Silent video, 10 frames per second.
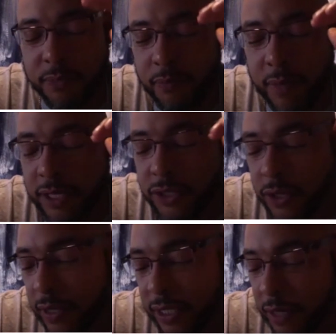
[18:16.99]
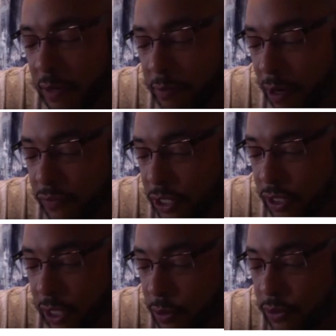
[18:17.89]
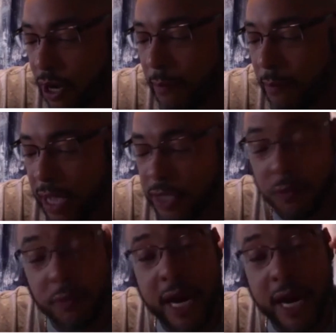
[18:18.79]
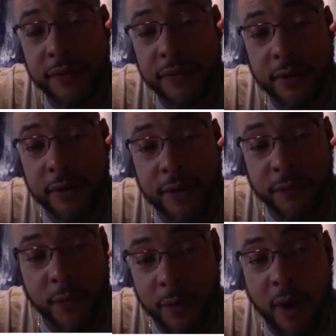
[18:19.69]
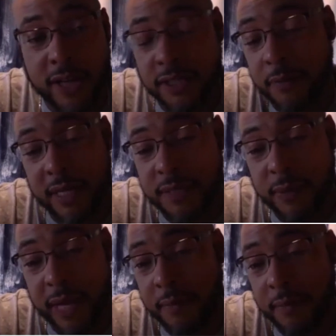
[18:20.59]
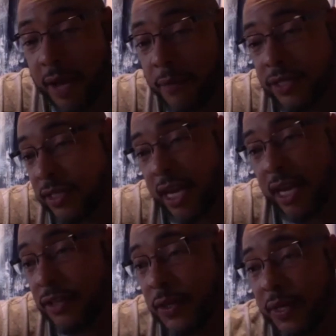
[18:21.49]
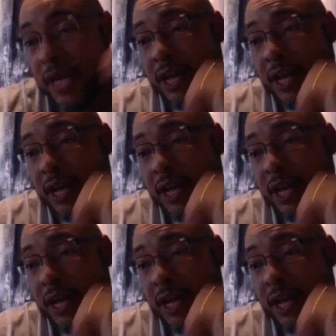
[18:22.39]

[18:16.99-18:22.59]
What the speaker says: Me and Joey D, we both just lose our minds when we're out there. If we're watching him and he's playing bad, we just can't do it.